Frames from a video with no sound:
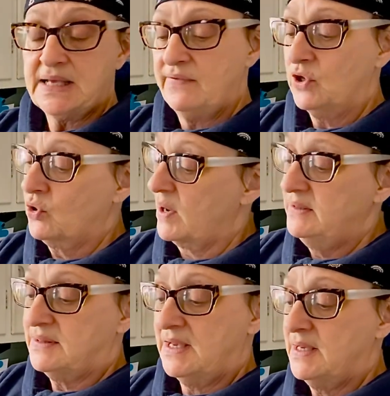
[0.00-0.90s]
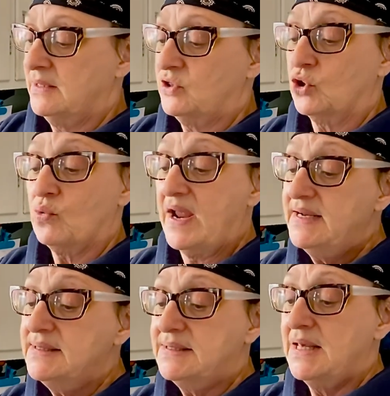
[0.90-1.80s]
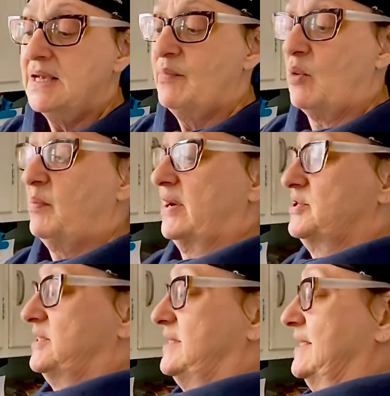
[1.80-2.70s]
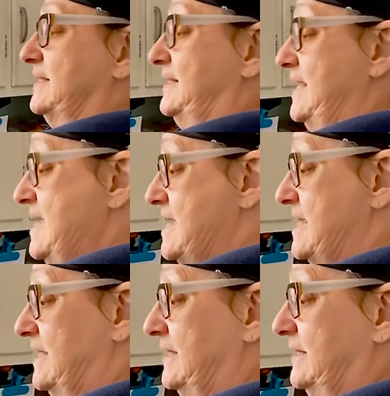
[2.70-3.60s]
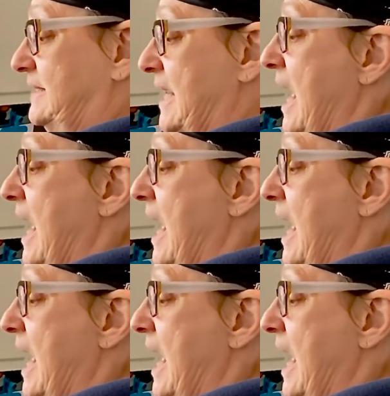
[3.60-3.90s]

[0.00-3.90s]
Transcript: and the greatest thing about butter sticks is